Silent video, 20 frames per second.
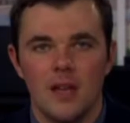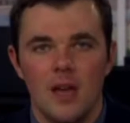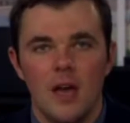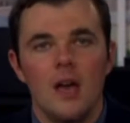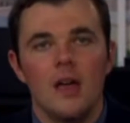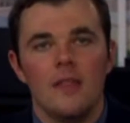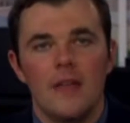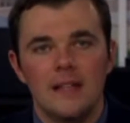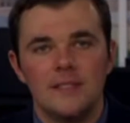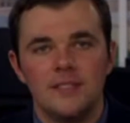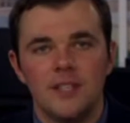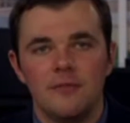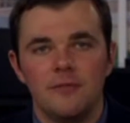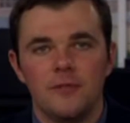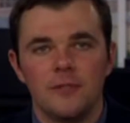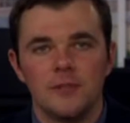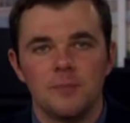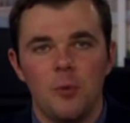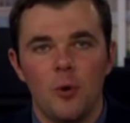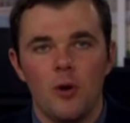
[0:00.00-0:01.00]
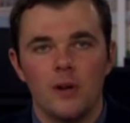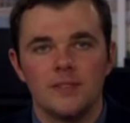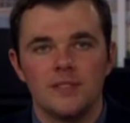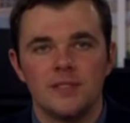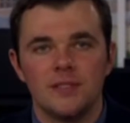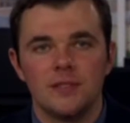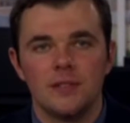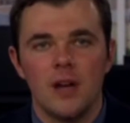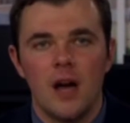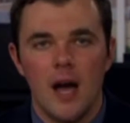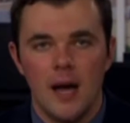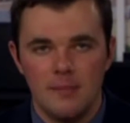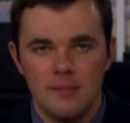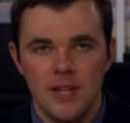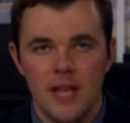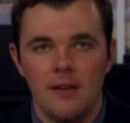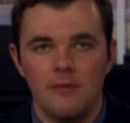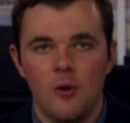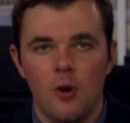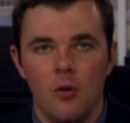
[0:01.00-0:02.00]
That's it for sports. I'm
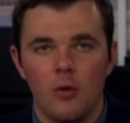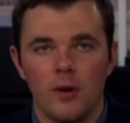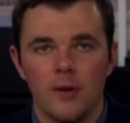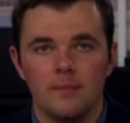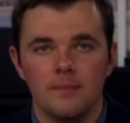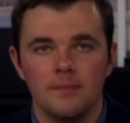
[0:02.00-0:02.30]
Dave Holcomb.